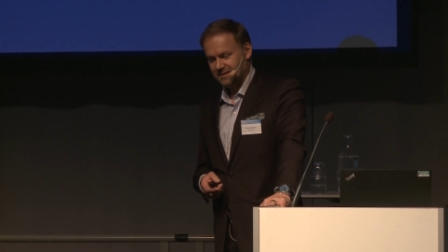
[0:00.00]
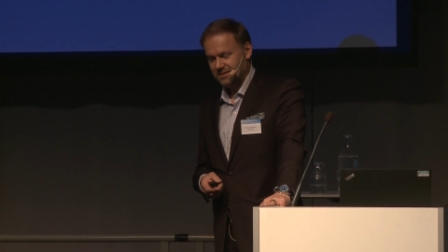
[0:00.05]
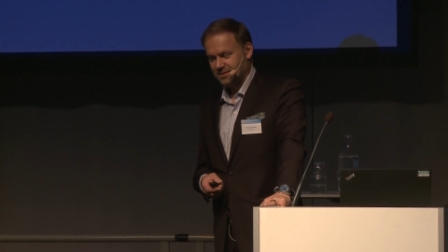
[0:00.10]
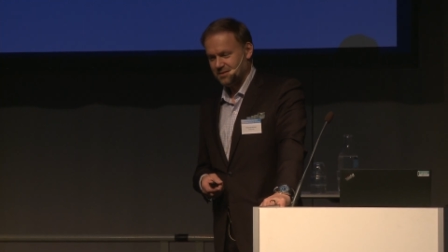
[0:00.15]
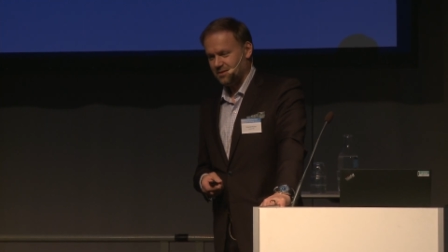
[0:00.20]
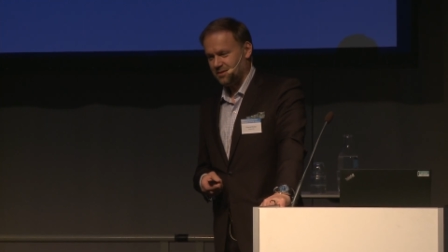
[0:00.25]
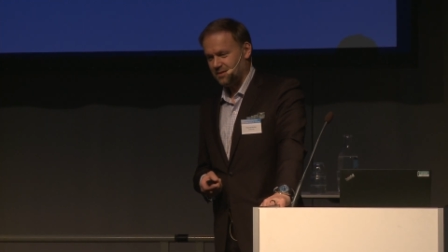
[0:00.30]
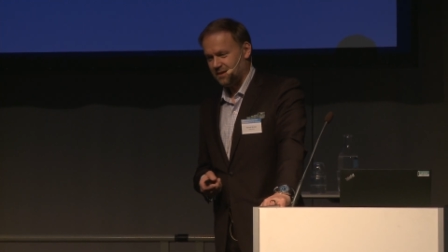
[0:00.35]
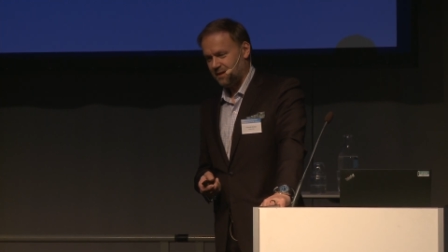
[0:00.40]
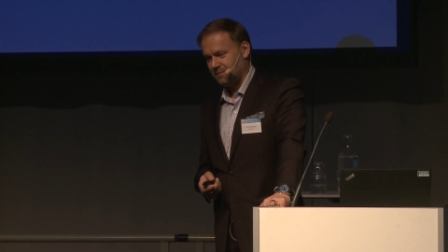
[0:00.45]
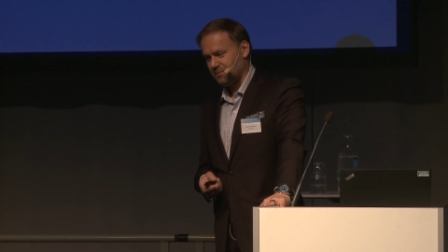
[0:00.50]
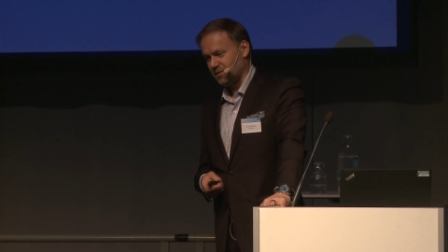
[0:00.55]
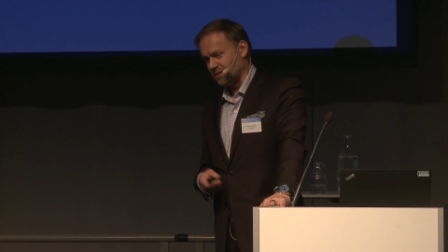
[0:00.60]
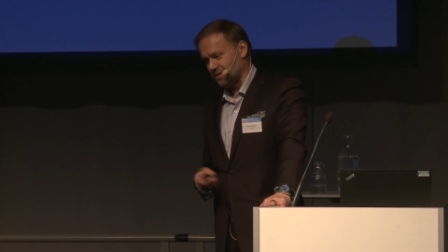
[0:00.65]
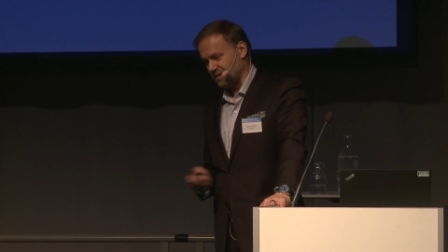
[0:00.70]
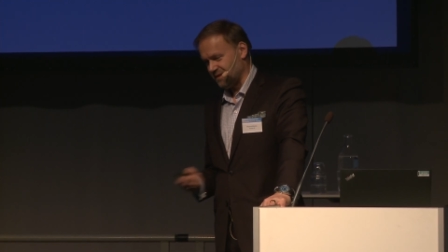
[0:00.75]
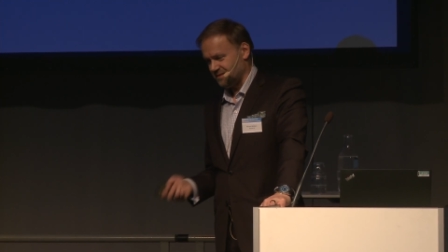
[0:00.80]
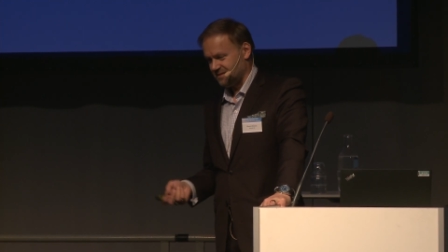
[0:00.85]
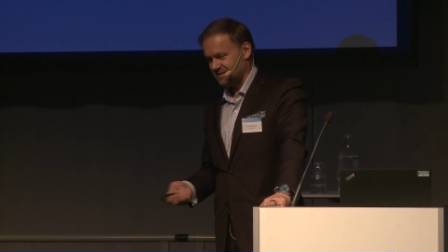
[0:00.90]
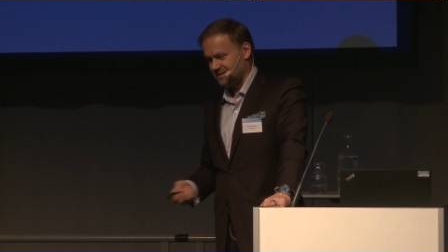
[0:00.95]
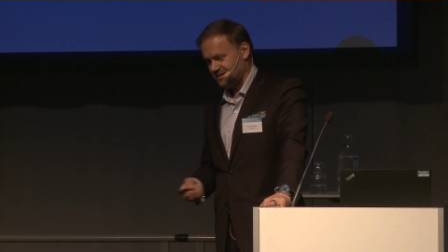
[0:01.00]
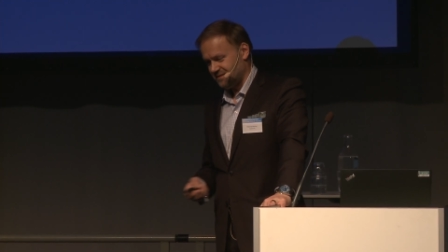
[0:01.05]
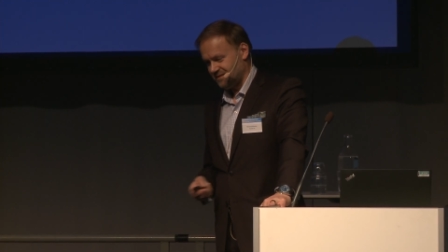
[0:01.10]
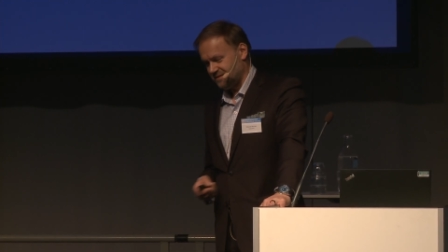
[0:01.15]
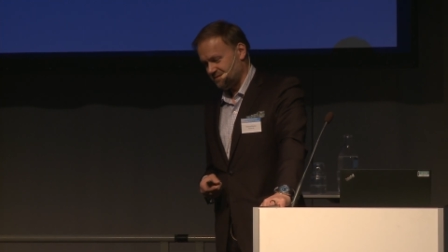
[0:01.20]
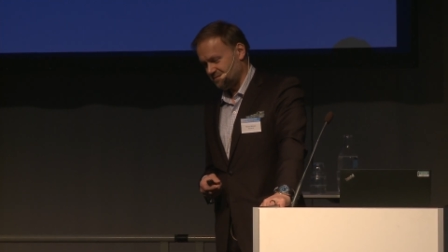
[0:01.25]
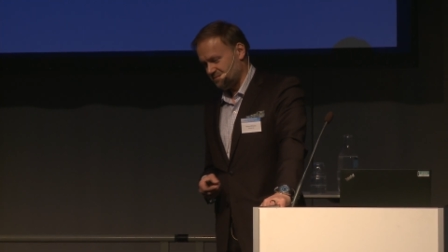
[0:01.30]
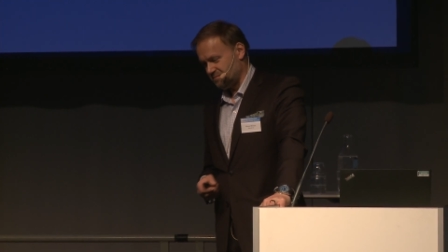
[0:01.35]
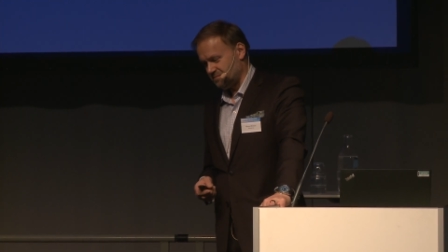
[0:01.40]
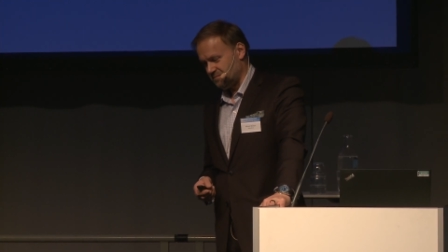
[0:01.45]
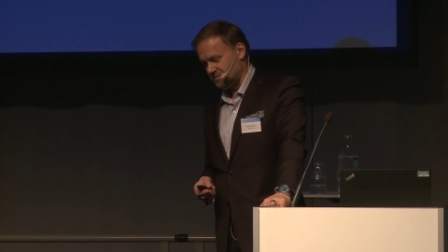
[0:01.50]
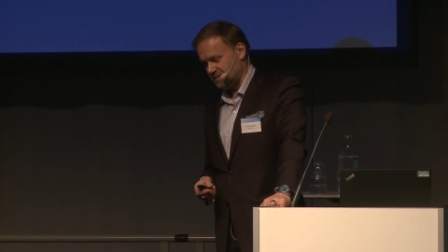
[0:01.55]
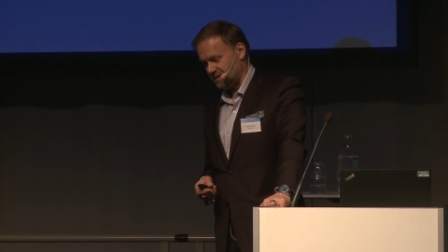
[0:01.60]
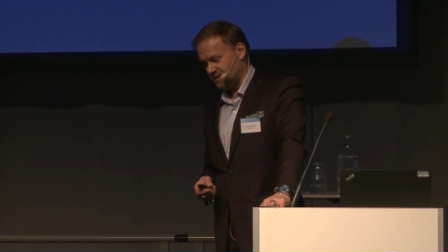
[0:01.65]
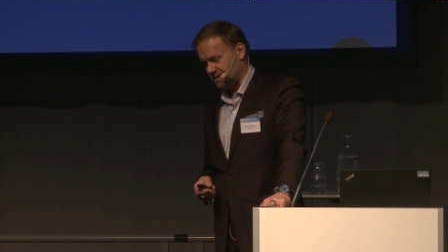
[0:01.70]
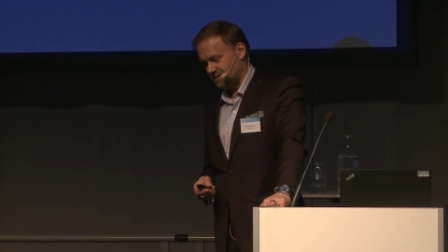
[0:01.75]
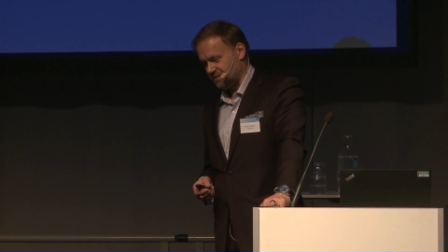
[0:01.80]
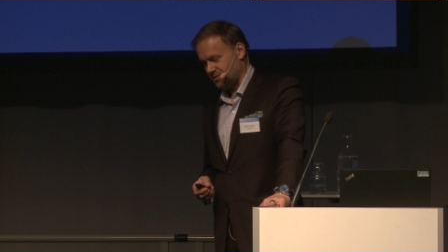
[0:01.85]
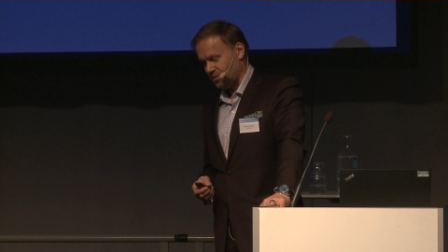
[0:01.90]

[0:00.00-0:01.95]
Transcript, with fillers: So I'm going to uh,